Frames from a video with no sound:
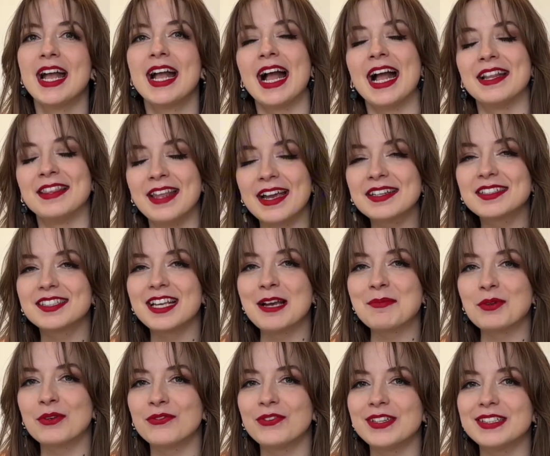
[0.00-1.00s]
And next
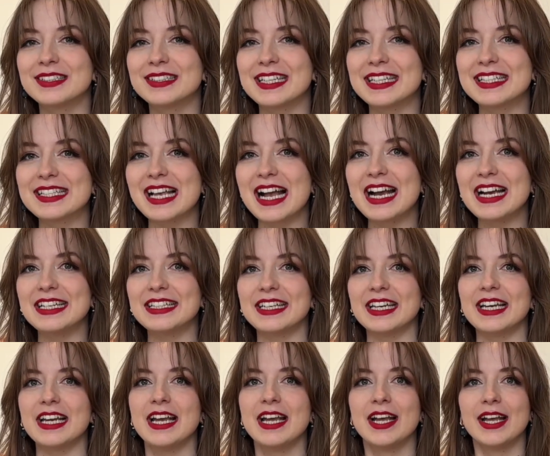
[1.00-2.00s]
time you feel this
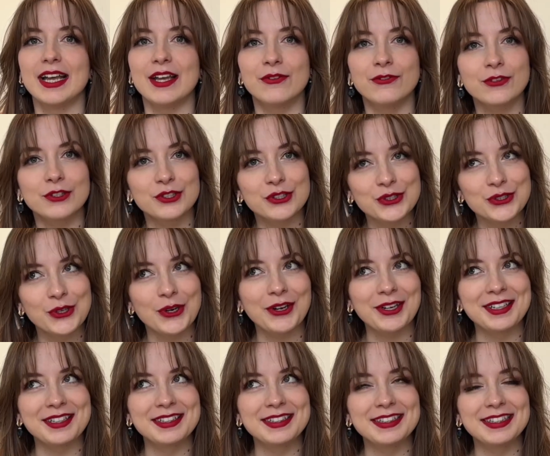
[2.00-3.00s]
anxiety, if you're
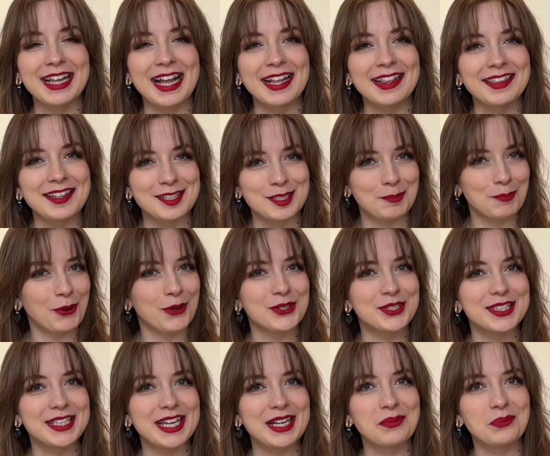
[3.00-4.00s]
certain that this
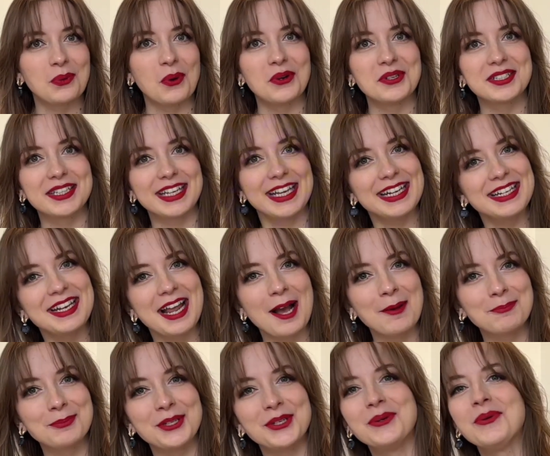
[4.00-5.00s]
person won't
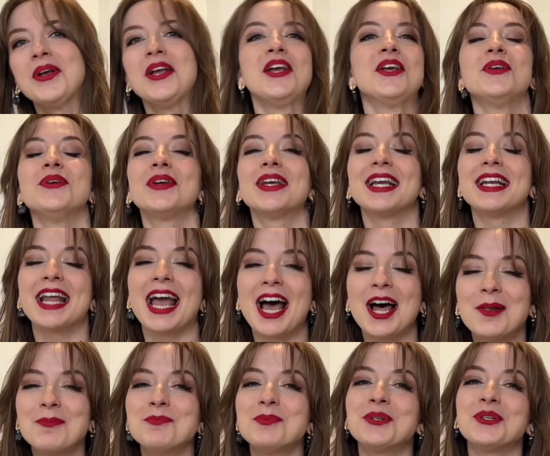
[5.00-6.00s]
kidnap you, you can
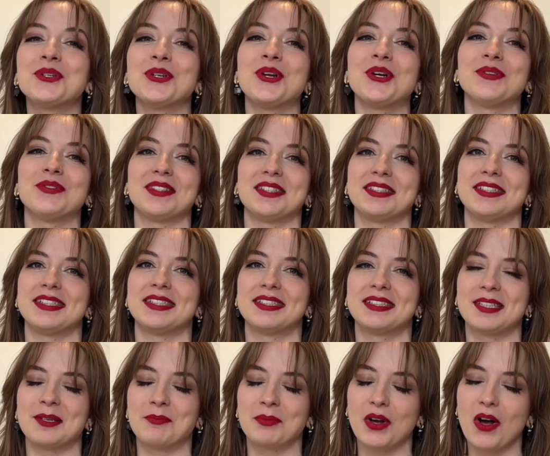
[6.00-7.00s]
help your nervous
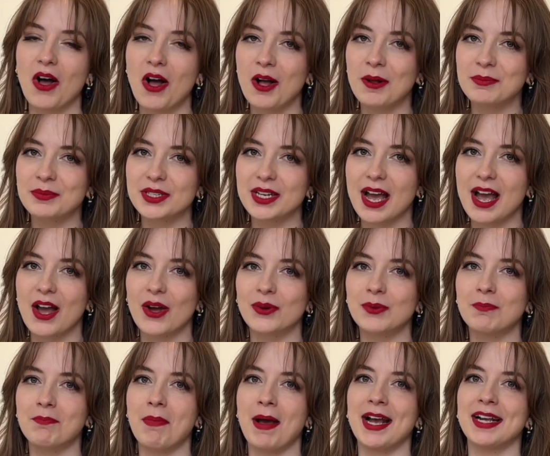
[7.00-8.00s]
system calm
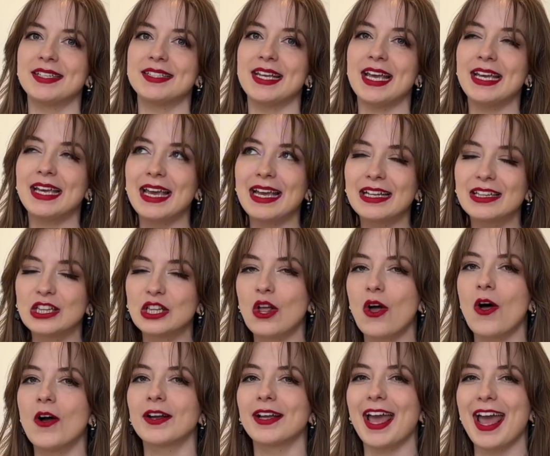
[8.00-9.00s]
down by taking
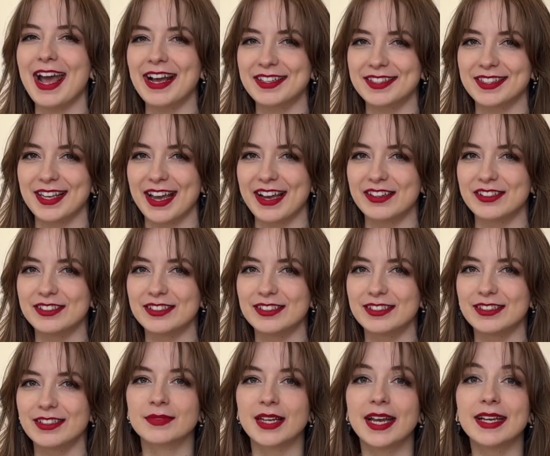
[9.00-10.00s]
long
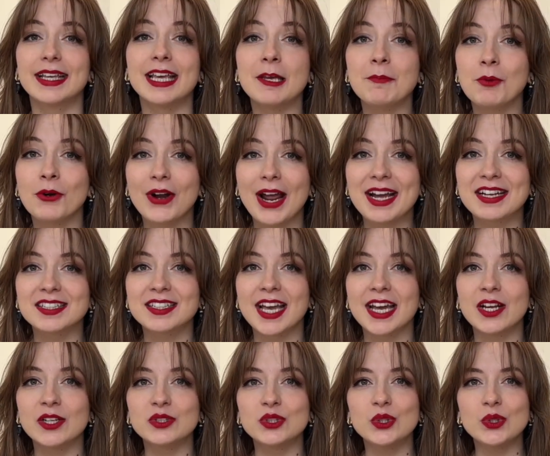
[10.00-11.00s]
exhales. Keep your
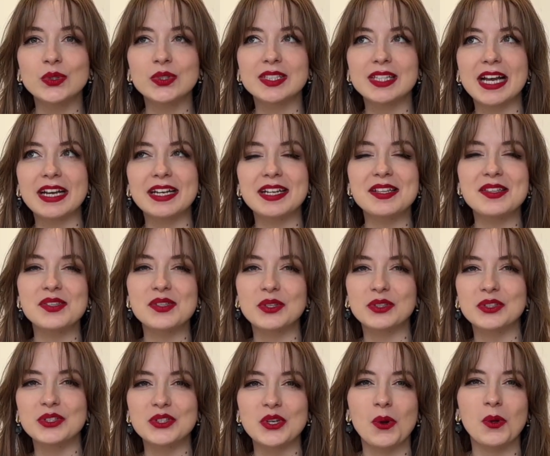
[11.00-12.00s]
exhale 2 seconds
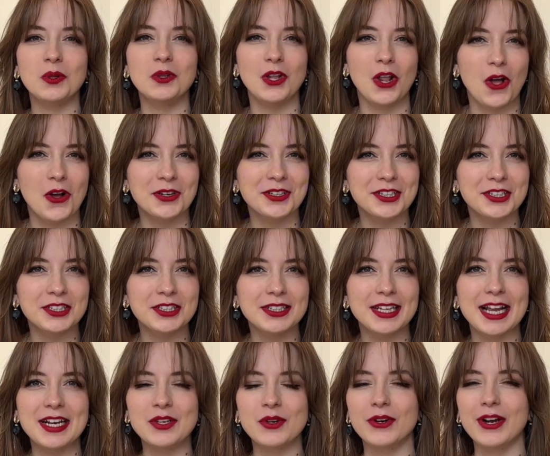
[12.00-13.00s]
or so longer
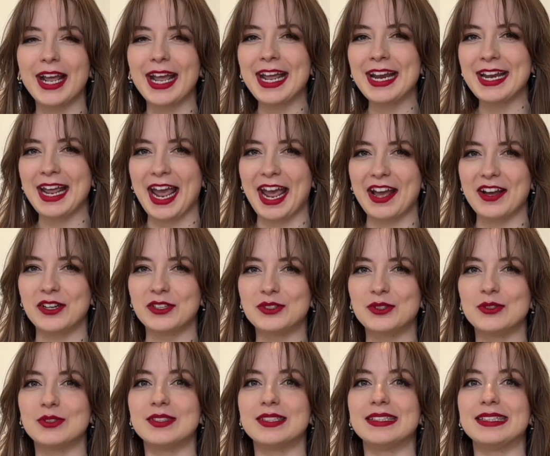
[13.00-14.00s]
than your inhale
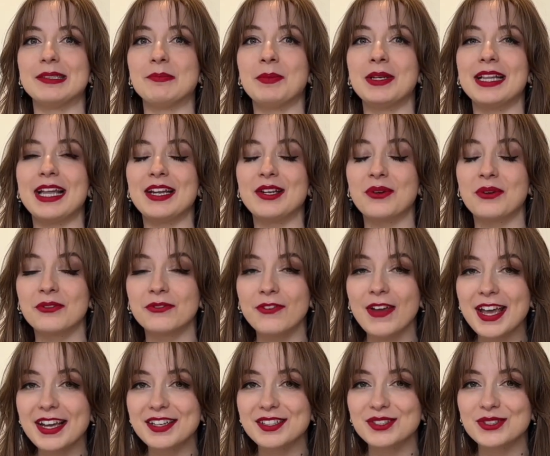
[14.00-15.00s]
to stimulate your
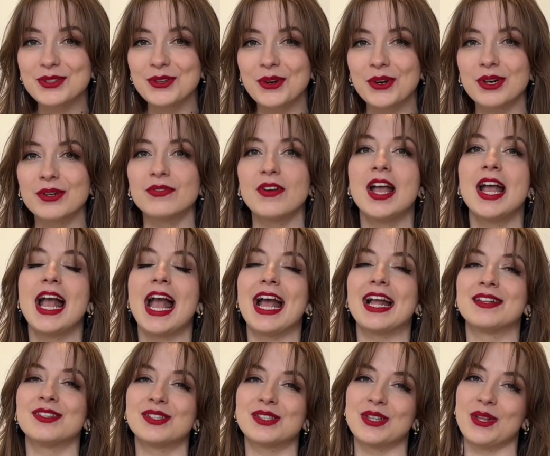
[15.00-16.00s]
vagus nerve
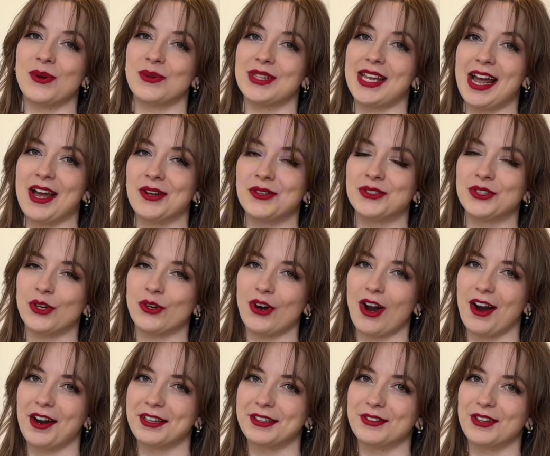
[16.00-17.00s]
and slow down your
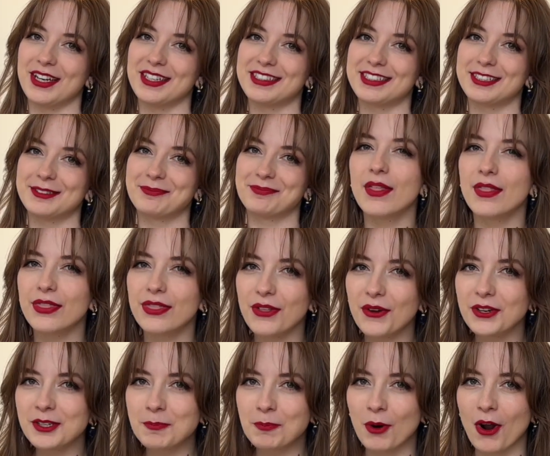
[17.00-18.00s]
heart rate.
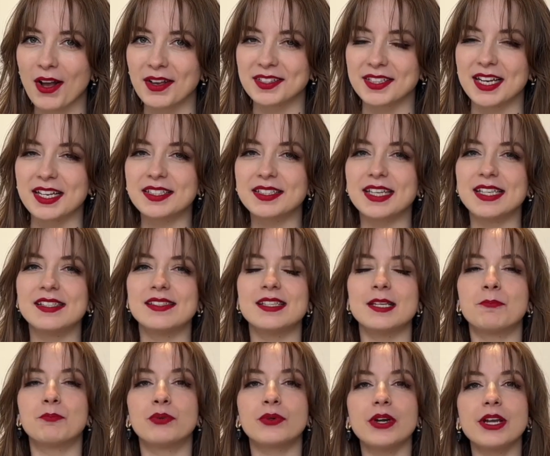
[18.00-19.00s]
Third process is
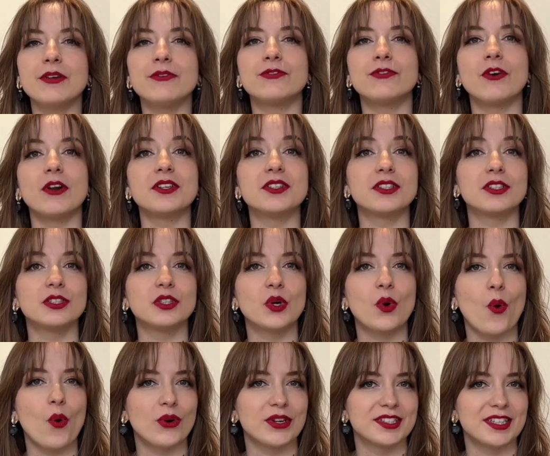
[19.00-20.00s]
the prefrontal
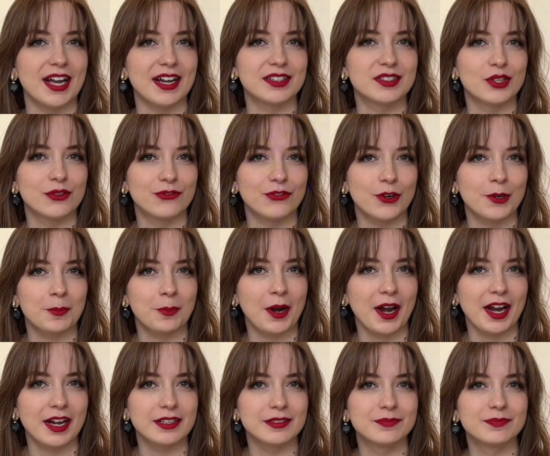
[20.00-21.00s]
cortex of your
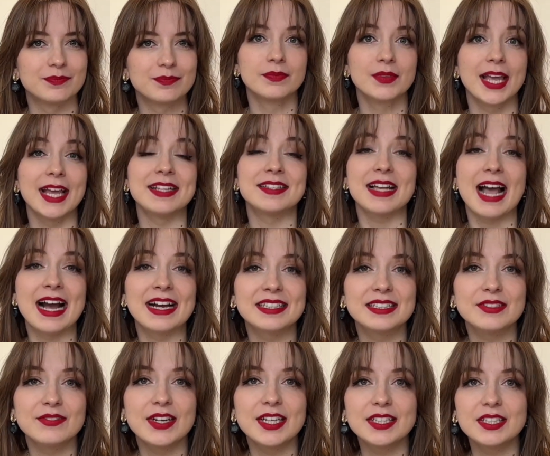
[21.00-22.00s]
brain. It's
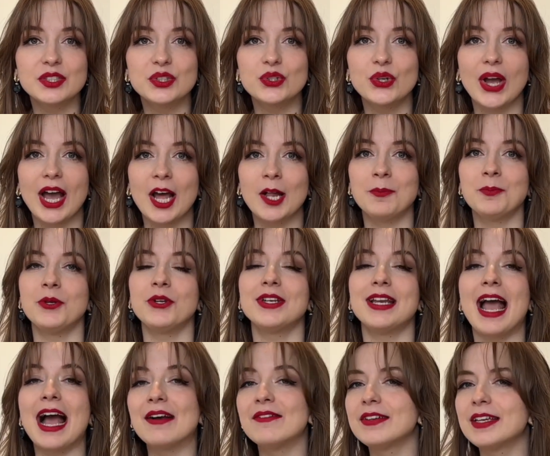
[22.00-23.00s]
activated to help you
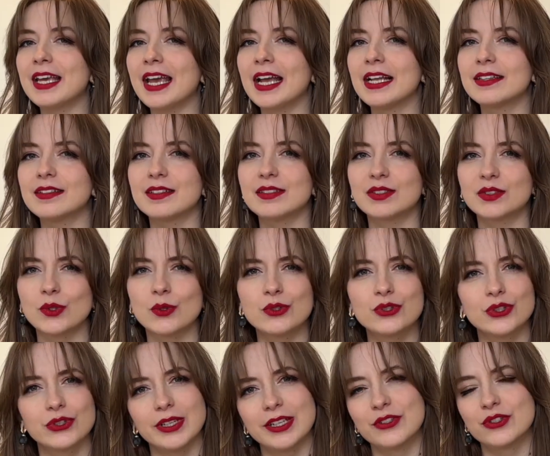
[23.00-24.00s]
navigate this
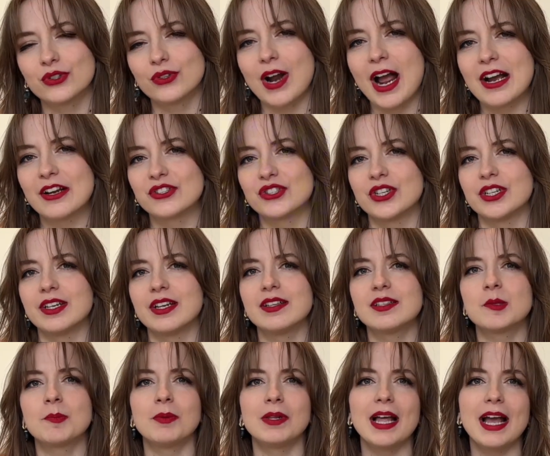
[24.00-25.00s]
social interaction.
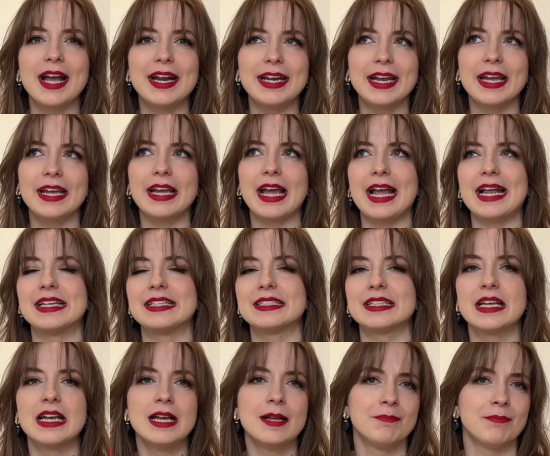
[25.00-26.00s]
It's planning
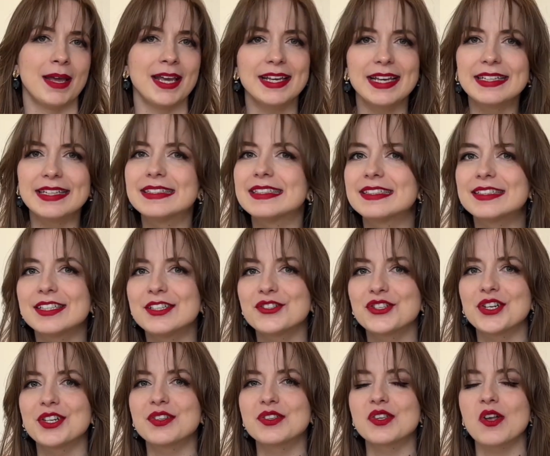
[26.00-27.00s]
and making
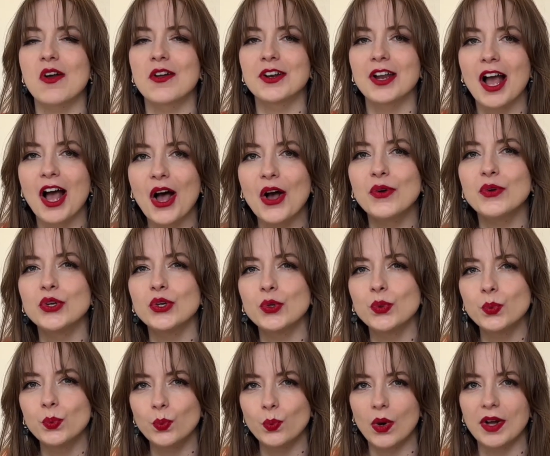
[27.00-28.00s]
decisions on how you
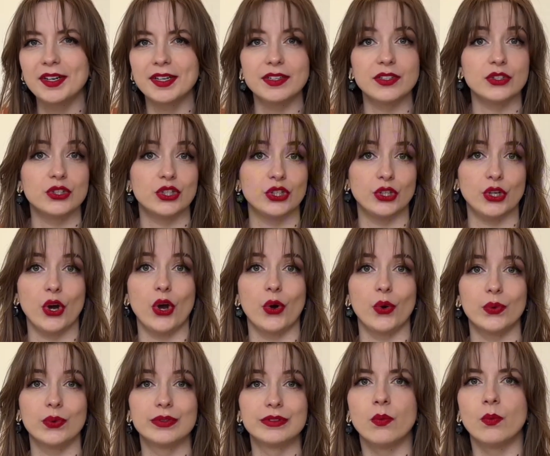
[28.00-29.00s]
want it to
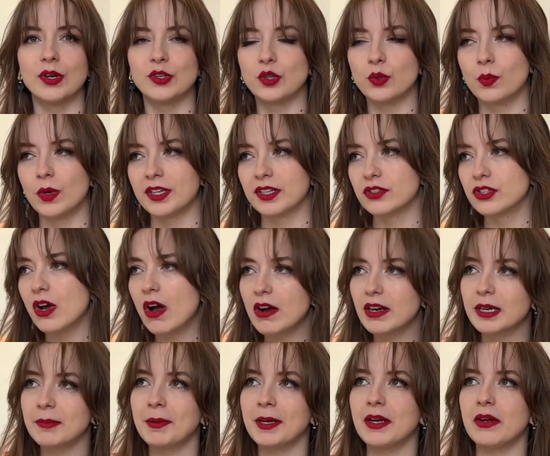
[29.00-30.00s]
go, what you want to
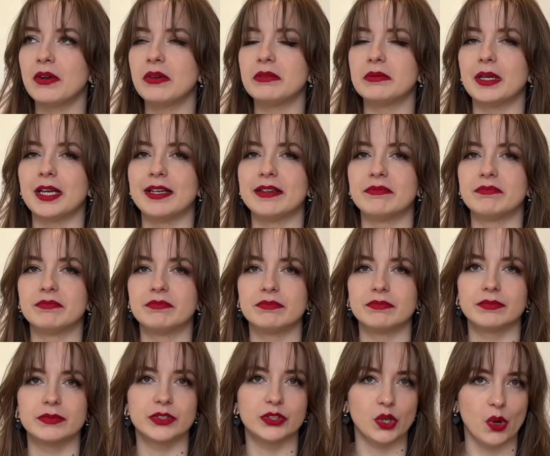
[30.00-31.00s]
talk about,
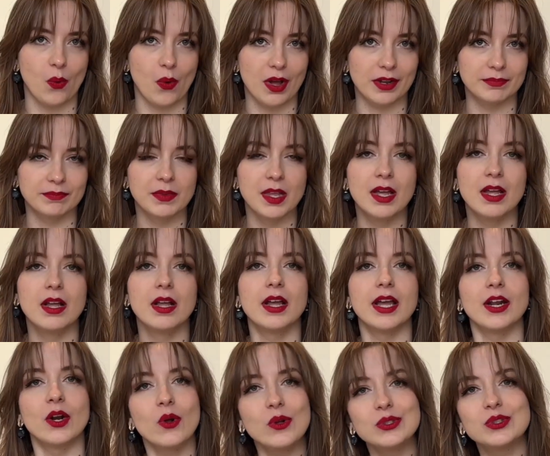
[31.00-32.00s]
and so on.
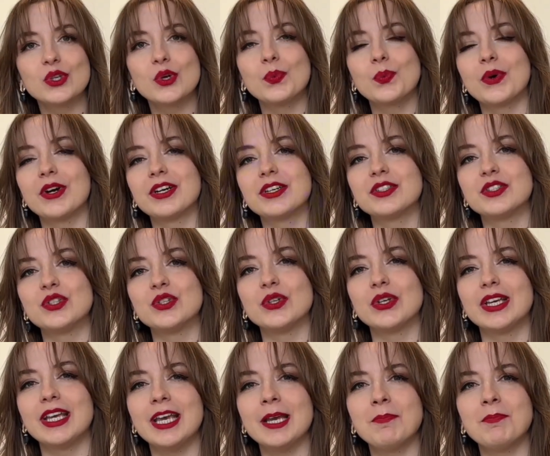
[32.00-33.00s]
It also works to
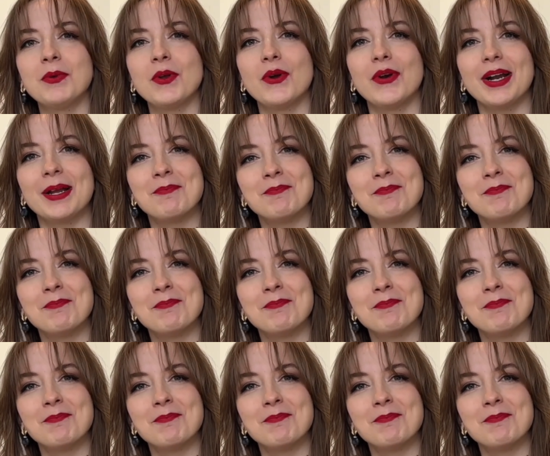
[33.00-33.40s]
keep your